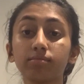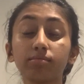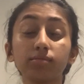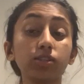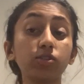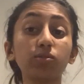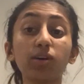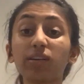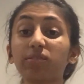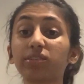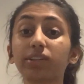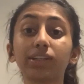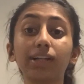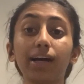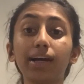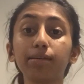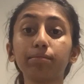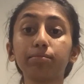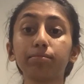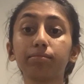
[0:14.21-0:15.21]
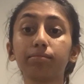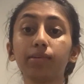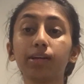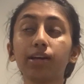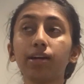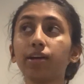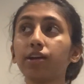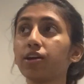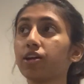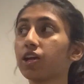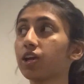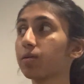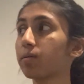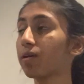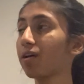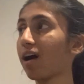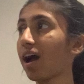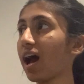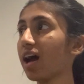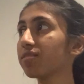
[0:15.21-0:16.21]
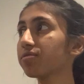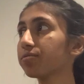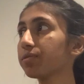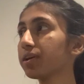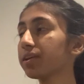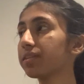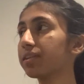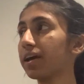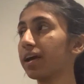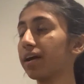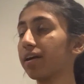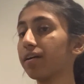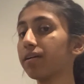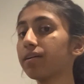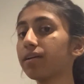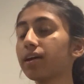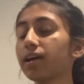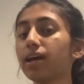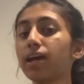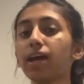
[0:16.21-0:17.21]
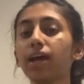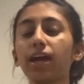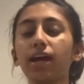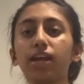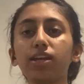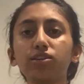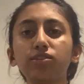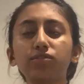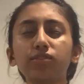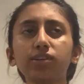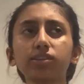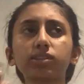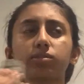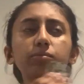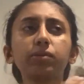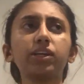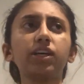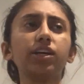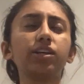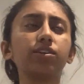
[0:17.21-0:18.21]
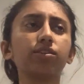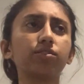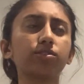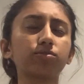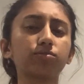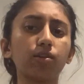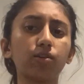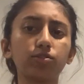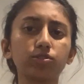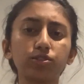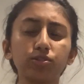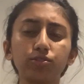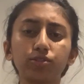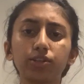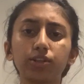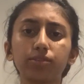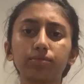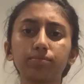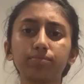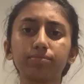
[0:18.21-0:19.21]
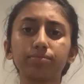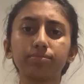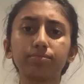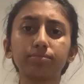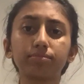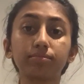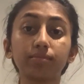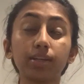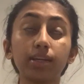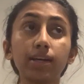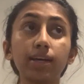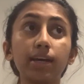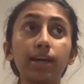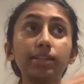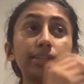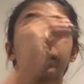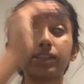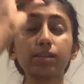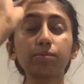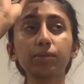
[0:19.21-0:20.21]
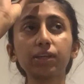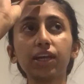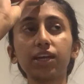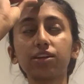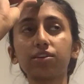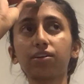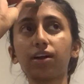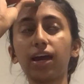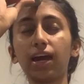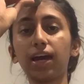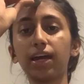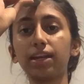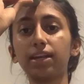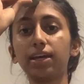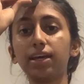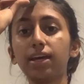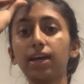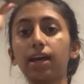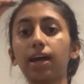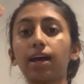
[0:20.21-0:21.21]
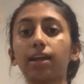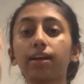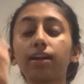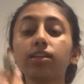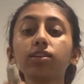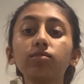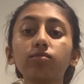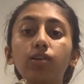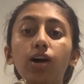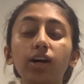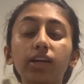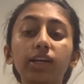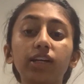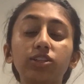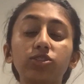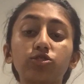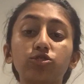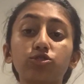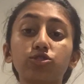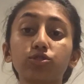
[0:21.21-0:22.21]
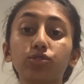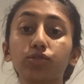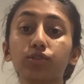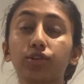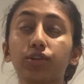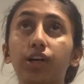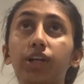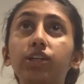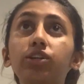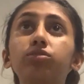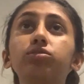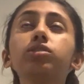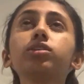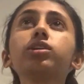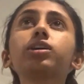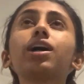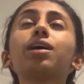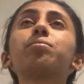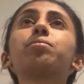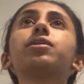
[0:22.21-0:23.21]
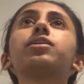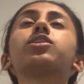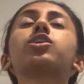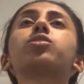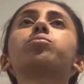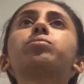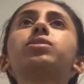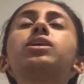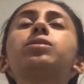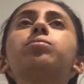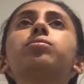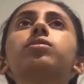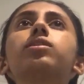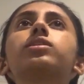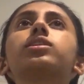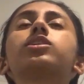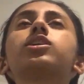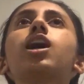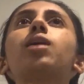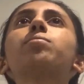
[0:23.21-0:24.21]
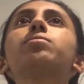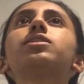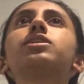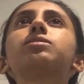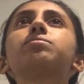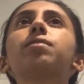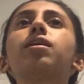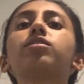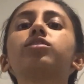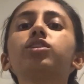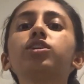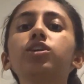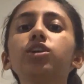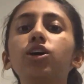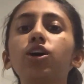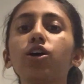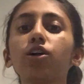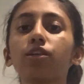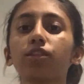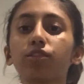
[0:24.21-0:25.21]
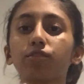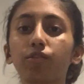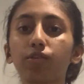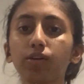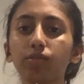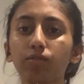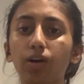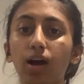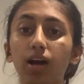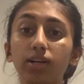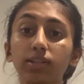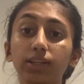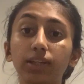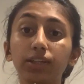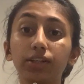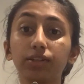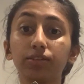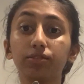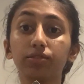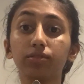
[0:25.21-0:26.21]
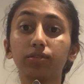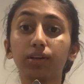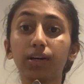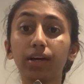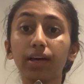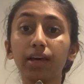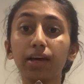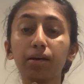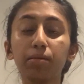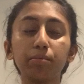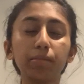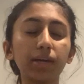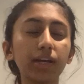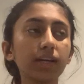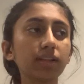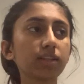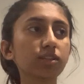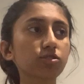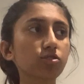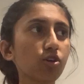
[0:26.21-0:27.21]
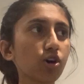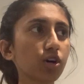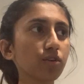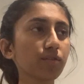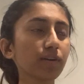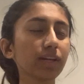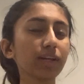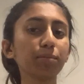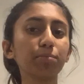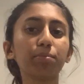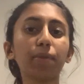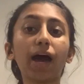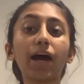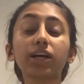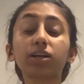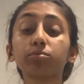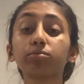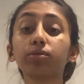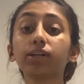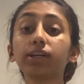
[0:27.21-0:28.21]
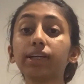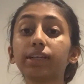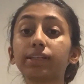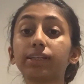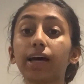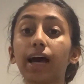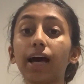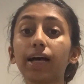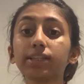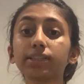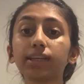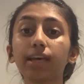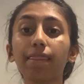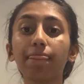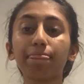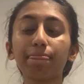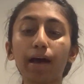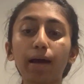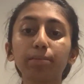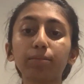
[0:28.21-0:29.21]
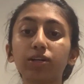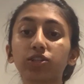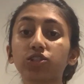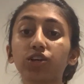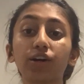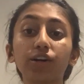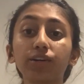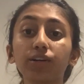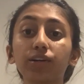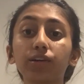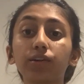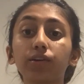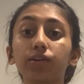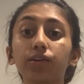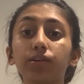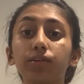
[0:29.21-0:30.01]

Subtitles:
You have to climb. You're about halfway there, and you feel something hit your shoulder. And then something hit your head, and another rock hits your shoulder, and you look up, and there are people at the top of this mountain throwing rocks at you, making this already back-breaking task that much harder.